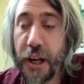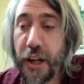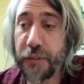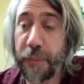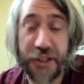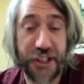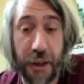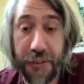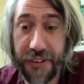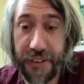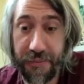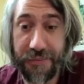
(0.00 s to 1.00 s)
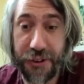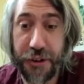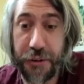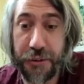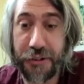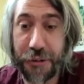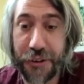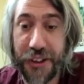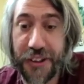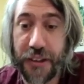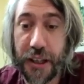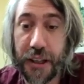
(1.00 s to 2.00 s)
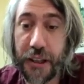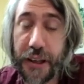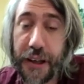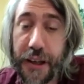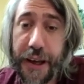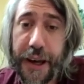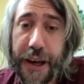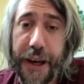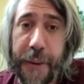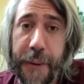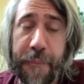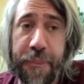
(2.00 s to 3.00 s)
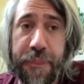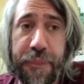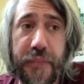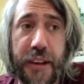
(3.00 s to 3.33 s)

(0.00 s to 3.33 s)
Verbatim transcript: especially obviously students who are autistic um,